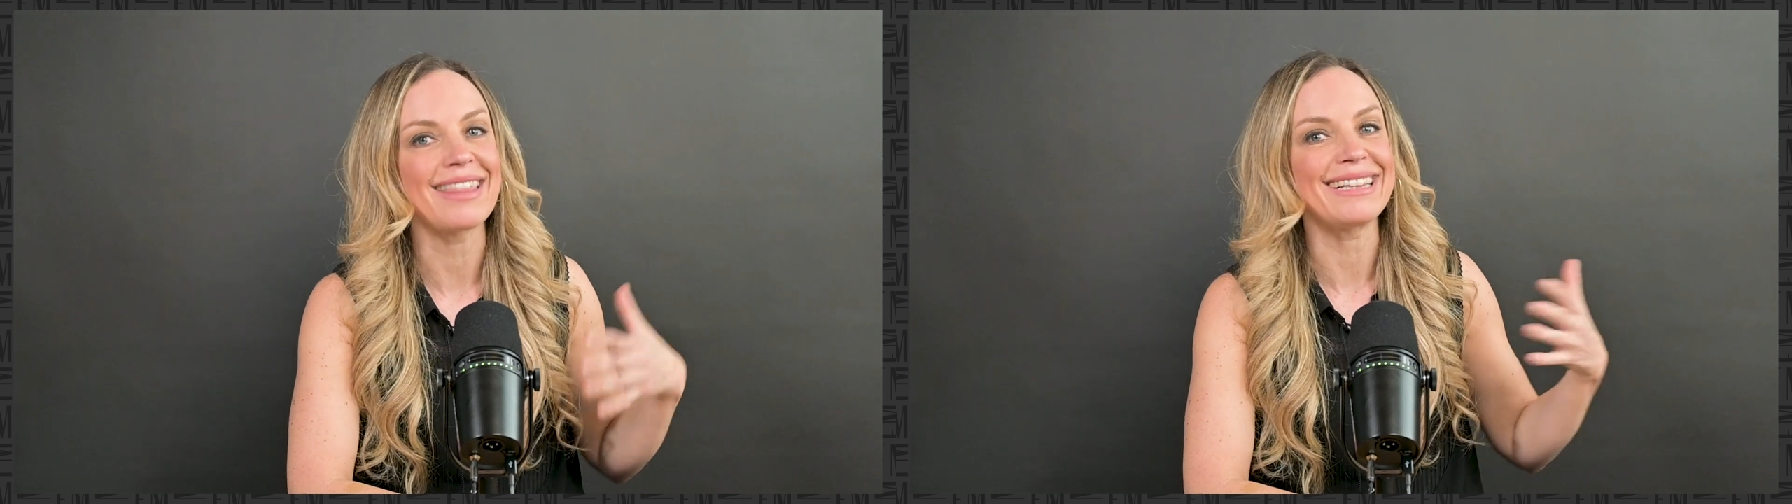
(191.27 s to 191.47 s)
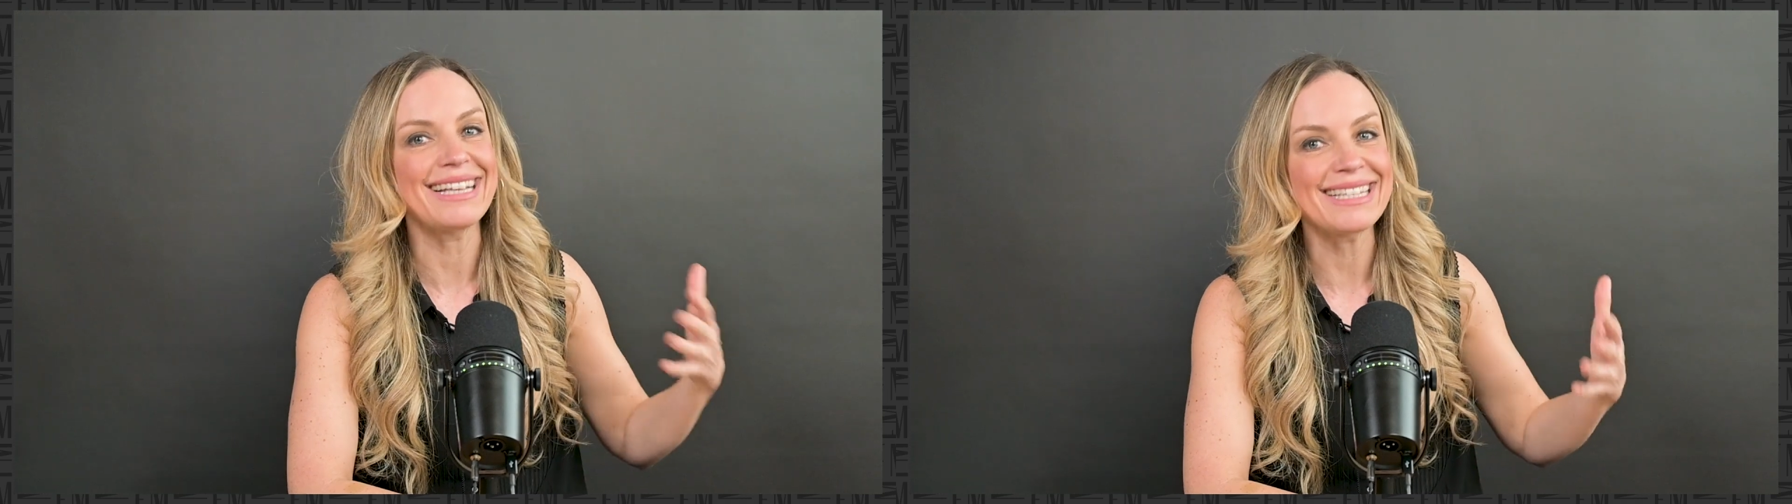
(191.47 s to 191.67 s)

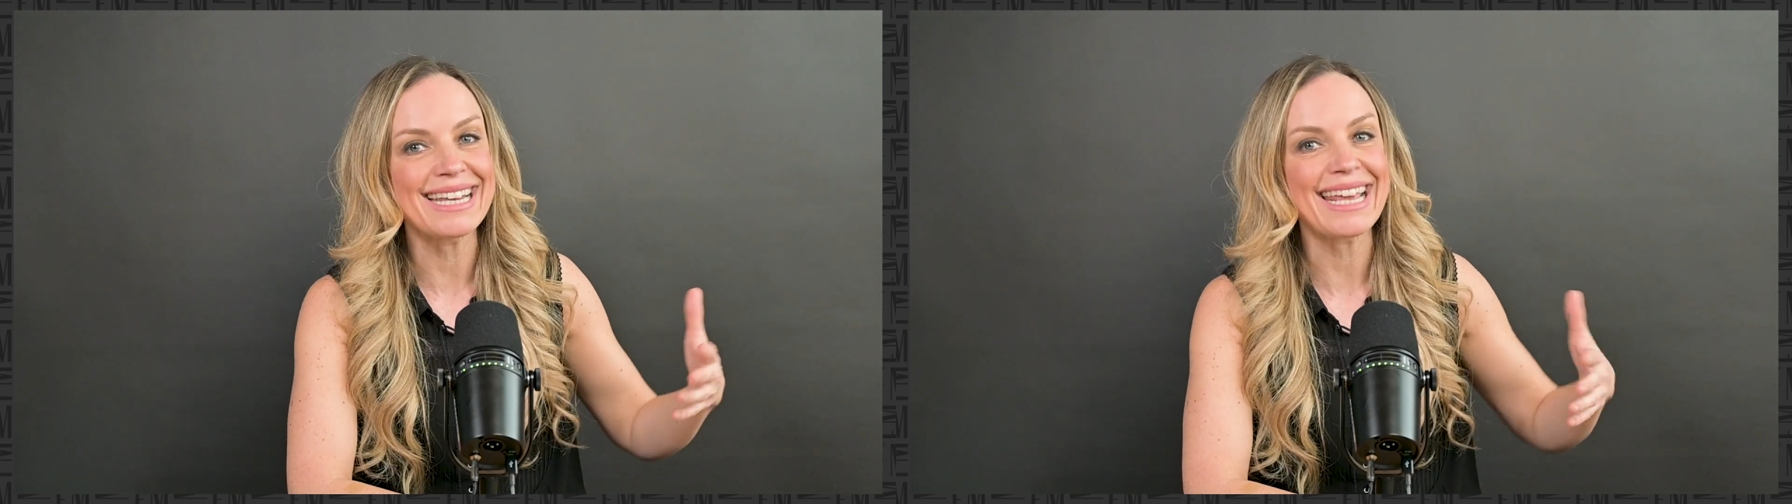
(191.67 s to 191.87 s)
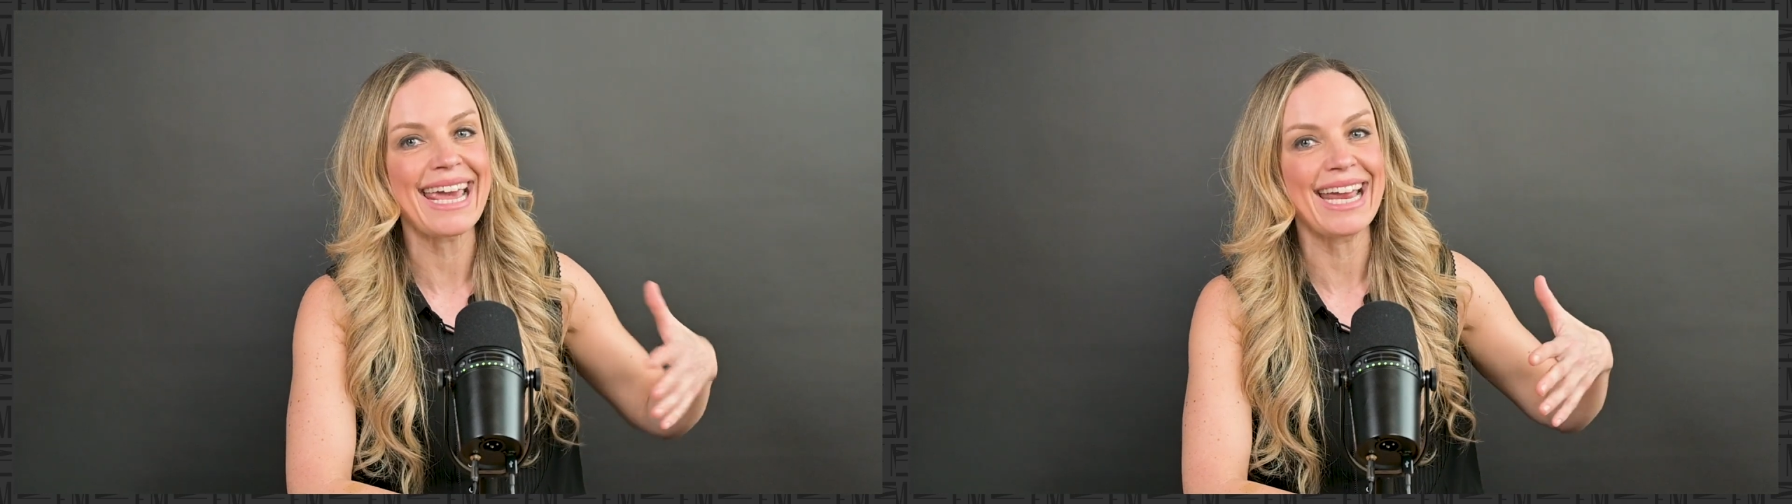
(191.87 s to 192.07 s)
the
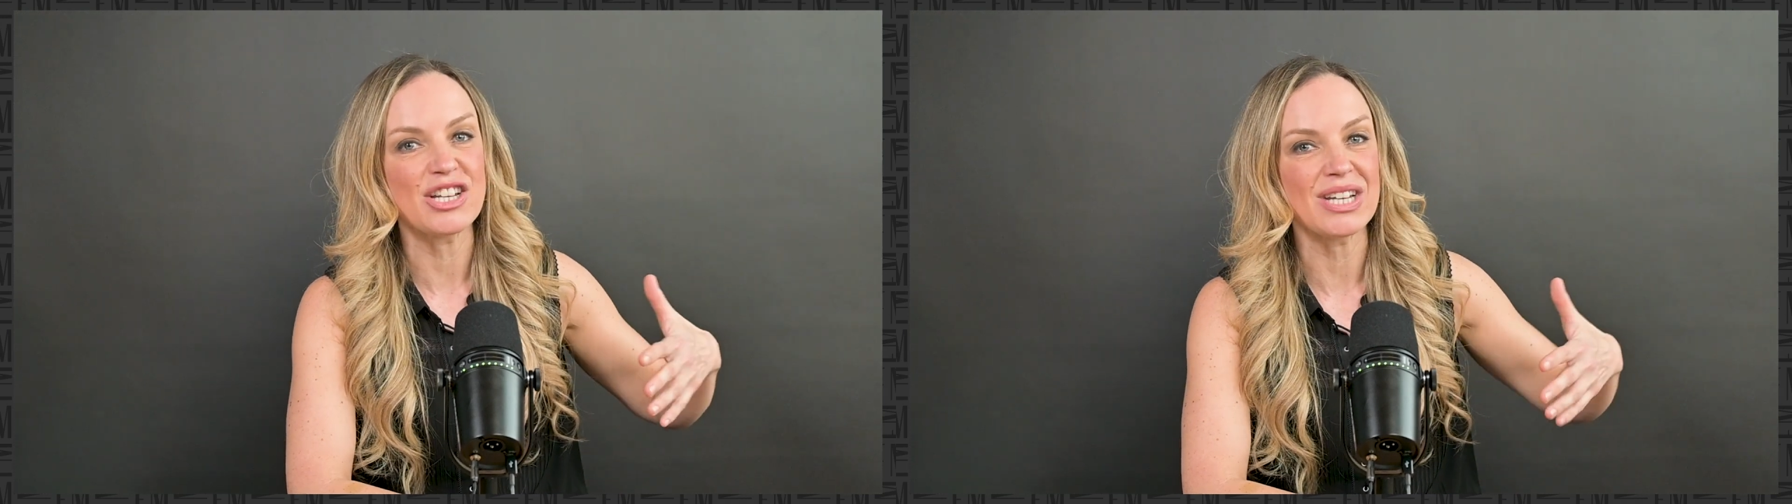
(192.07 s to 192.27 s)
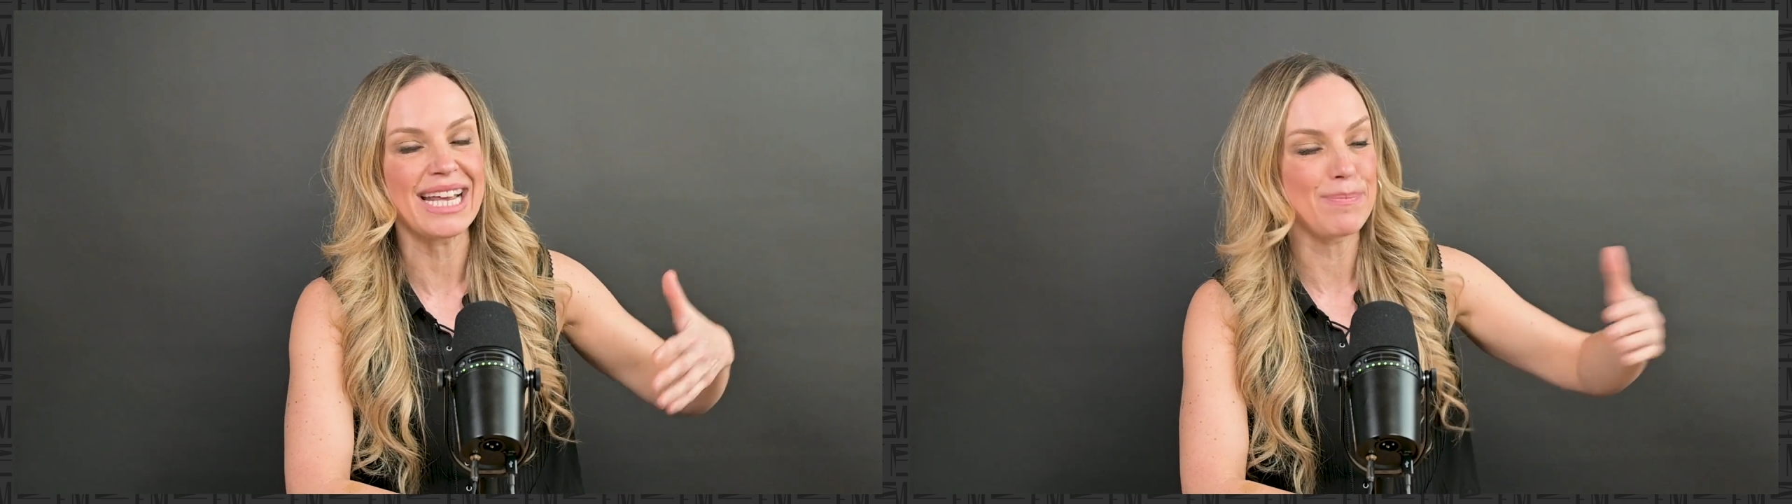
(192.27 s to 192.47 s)
listing
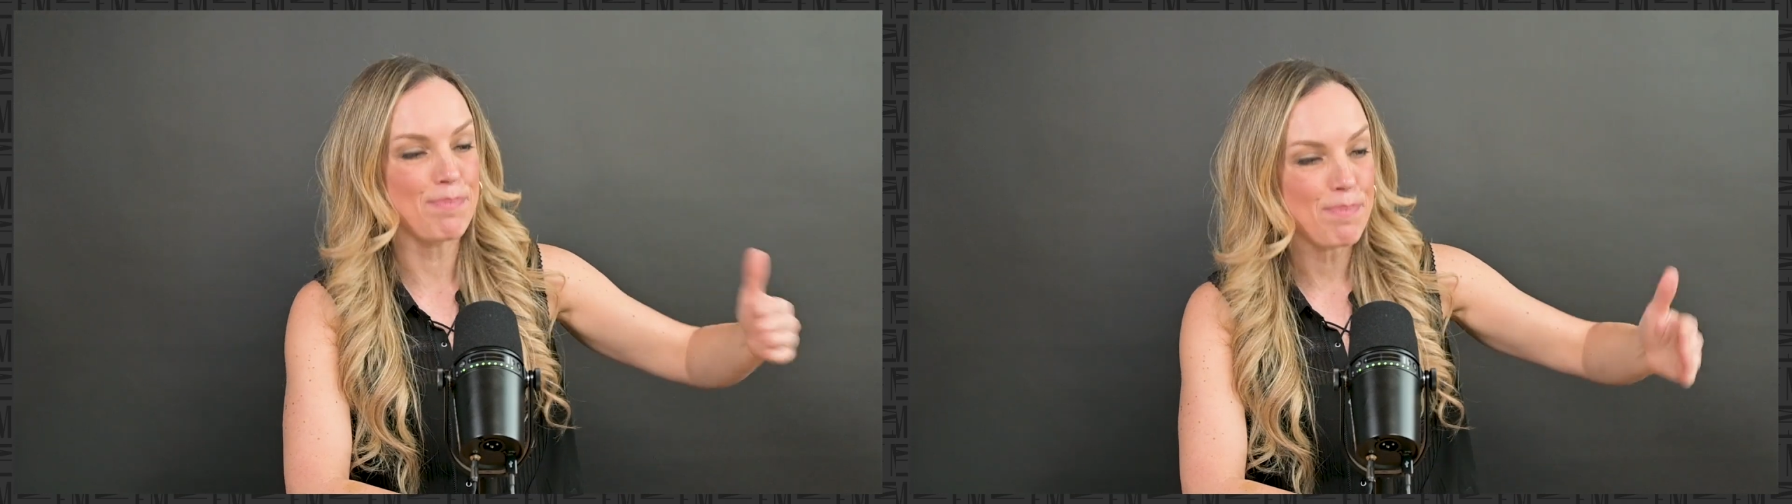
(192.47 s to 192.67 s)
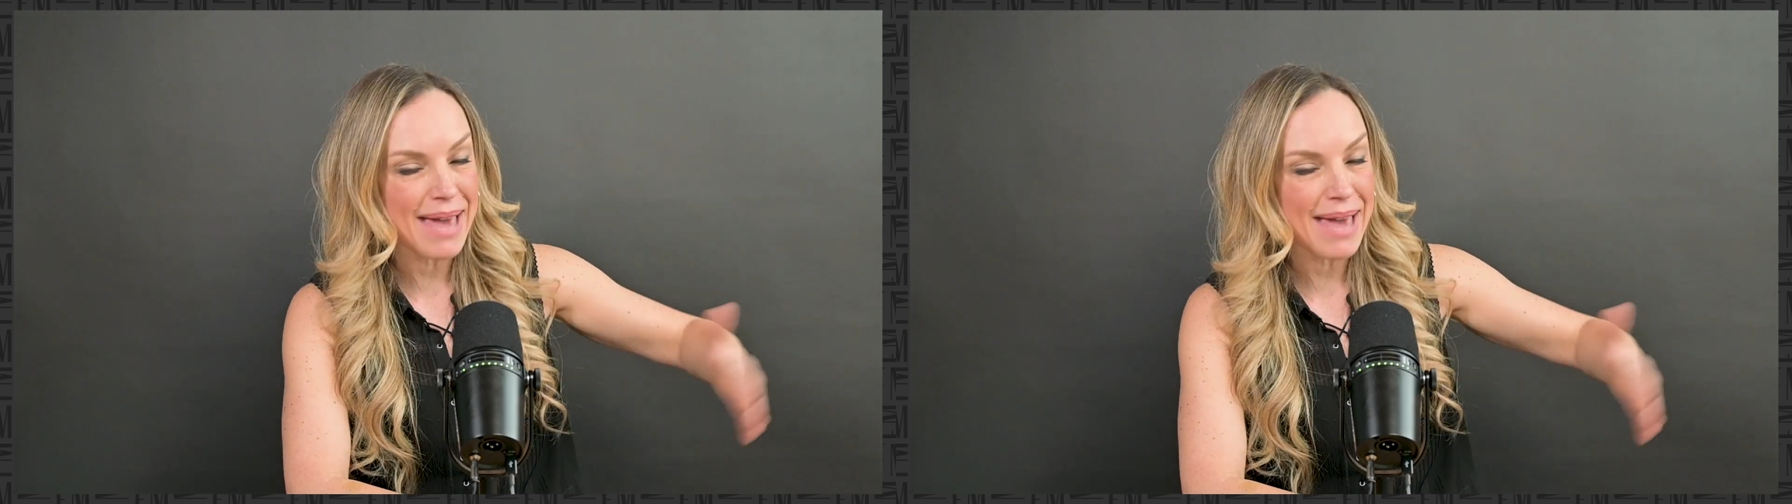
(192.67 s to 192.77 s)
agent is